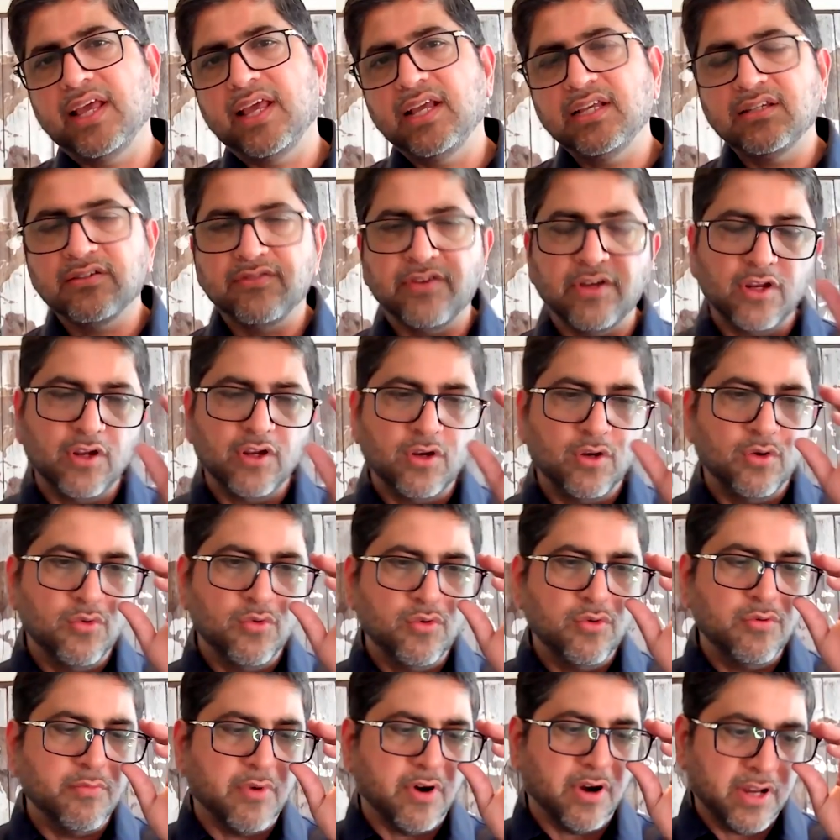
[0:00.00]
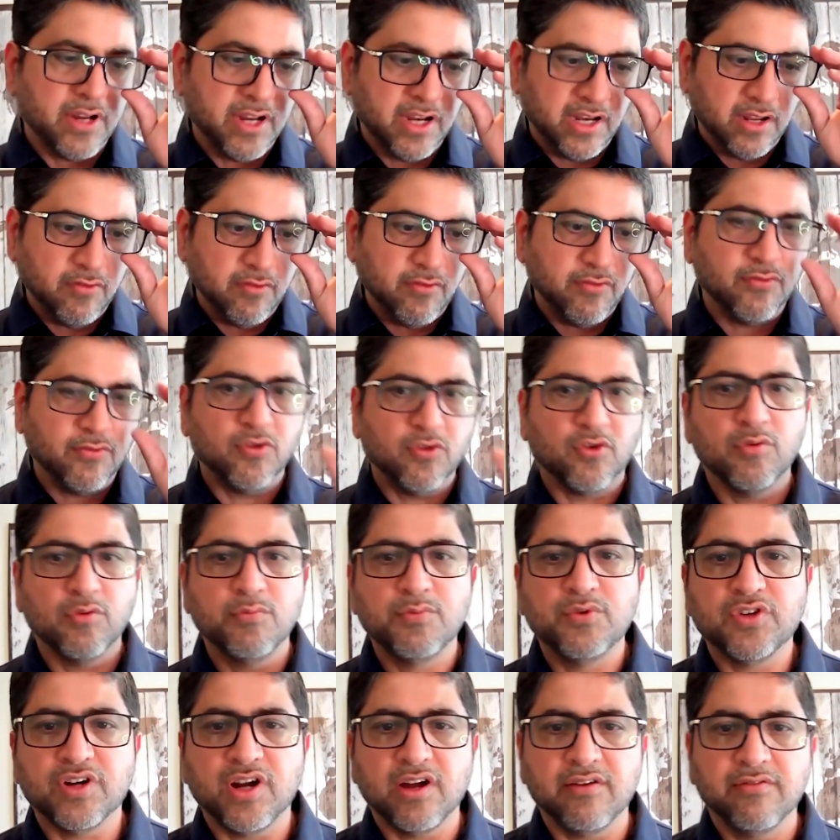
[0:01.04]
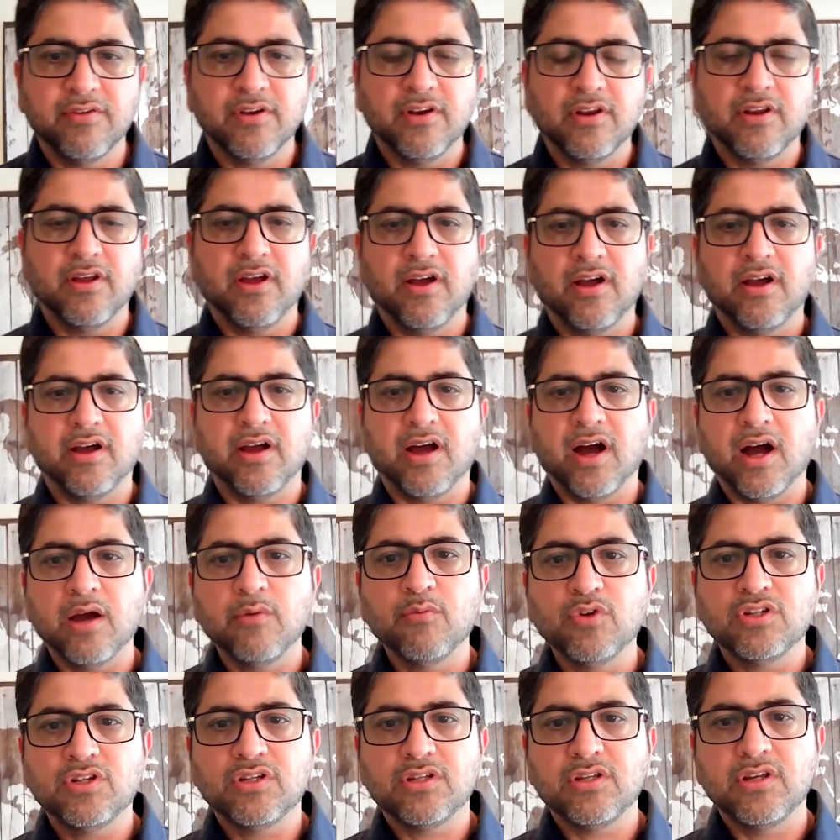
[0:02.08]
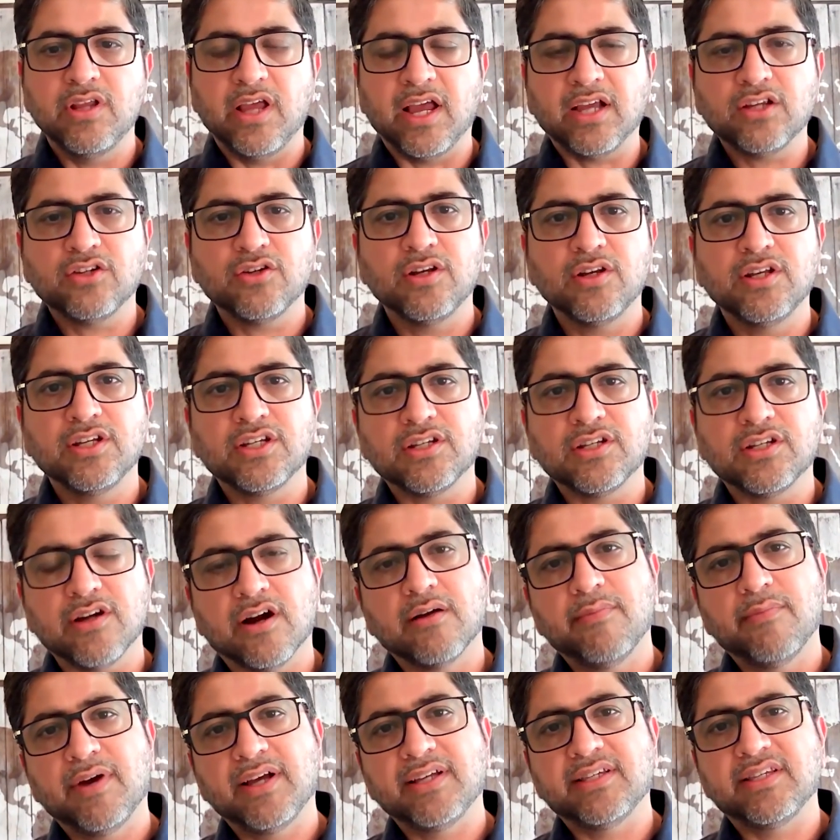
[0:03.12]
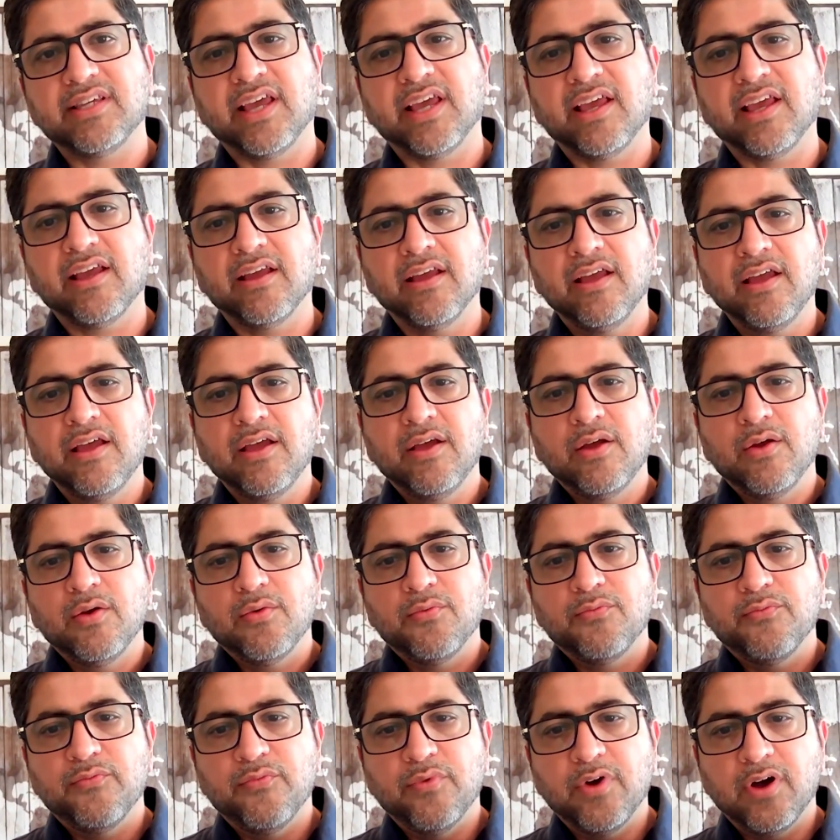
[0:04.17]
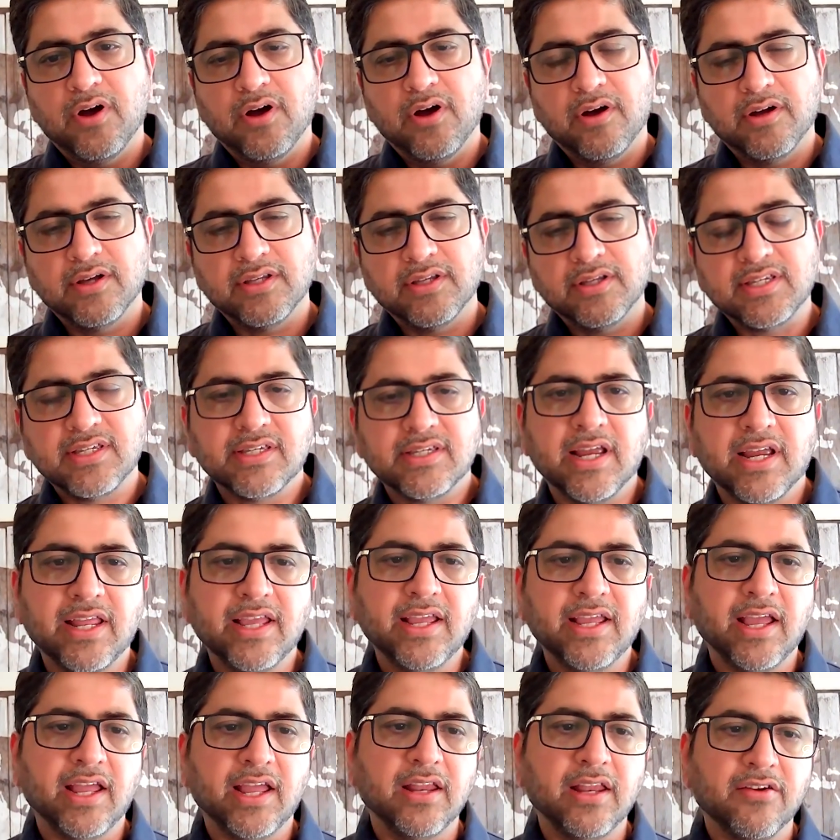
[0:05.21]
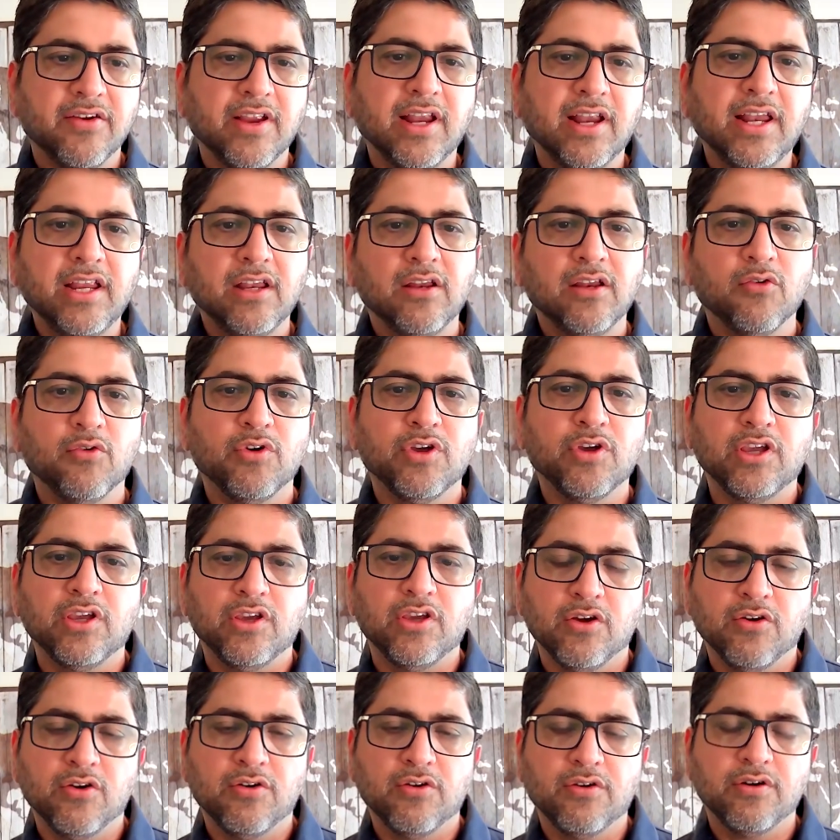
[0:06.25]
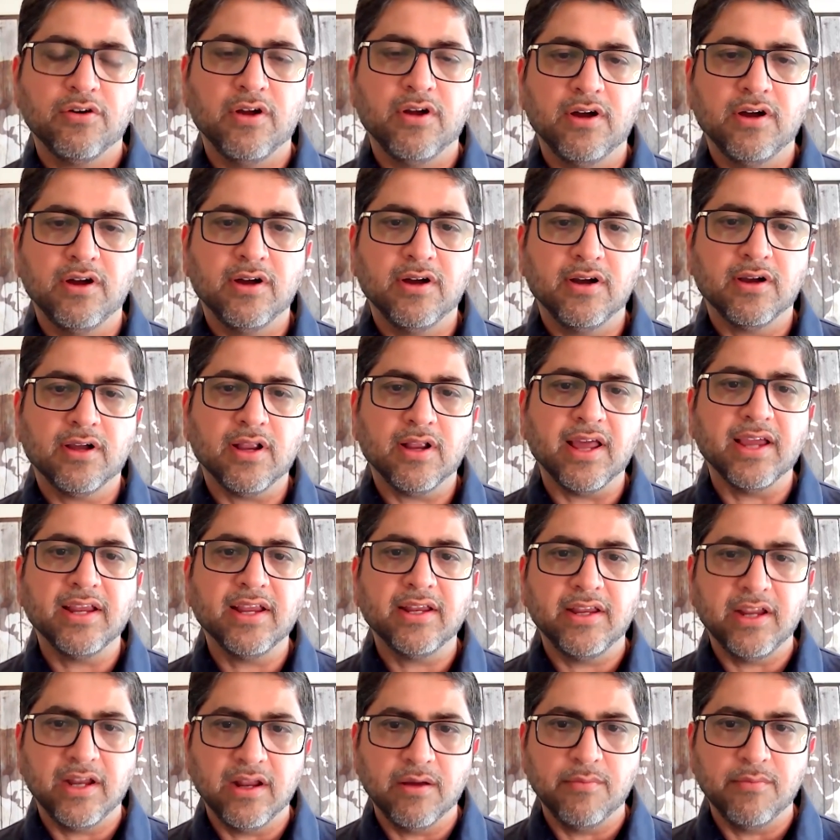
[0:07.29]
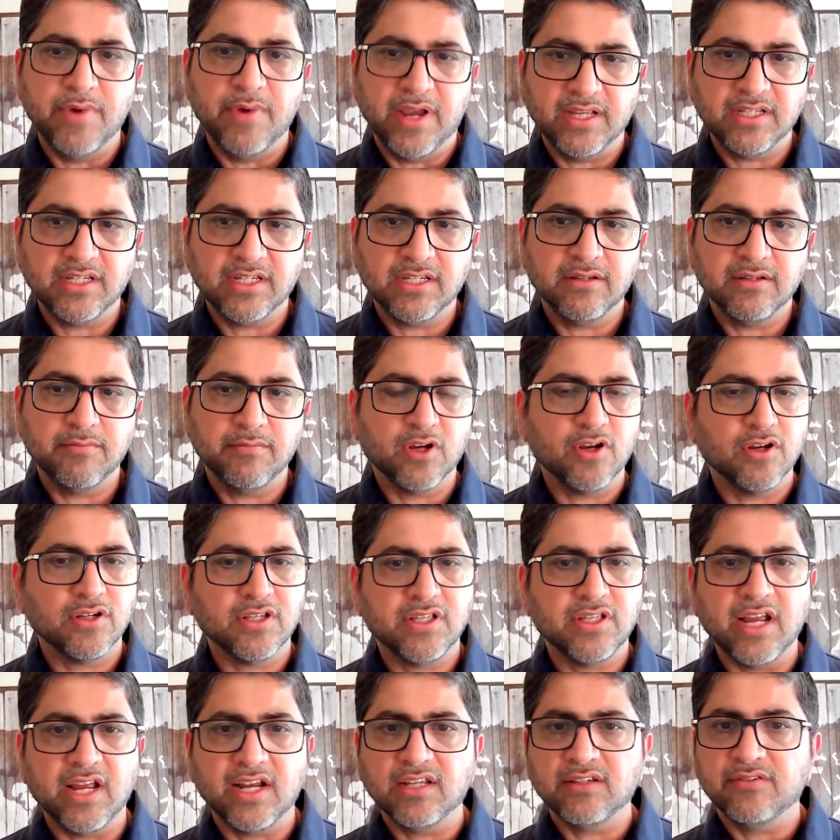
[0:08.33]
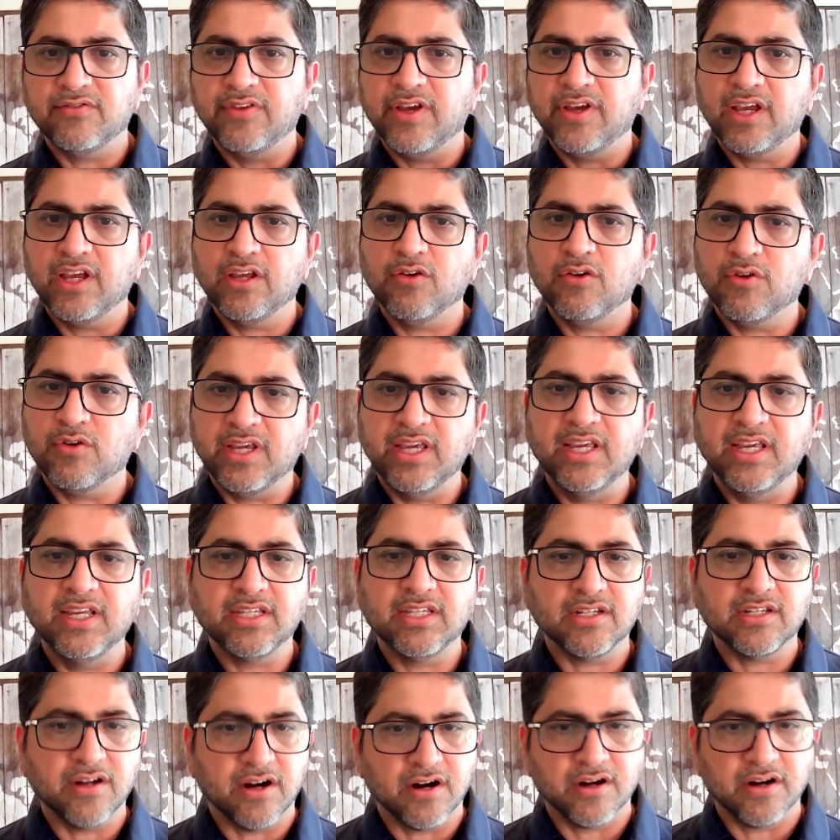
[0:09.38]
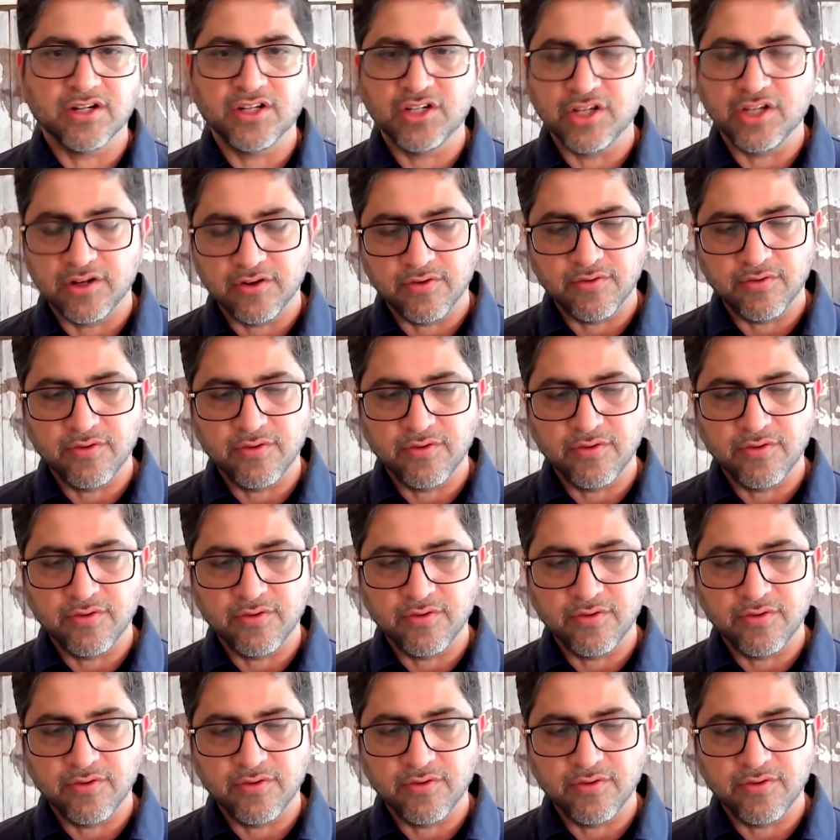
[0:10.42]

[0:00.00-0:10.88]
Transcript: things when you do marketing of group travel. I would actually start by saying setting and really knowing your client database, because that is where your key starts.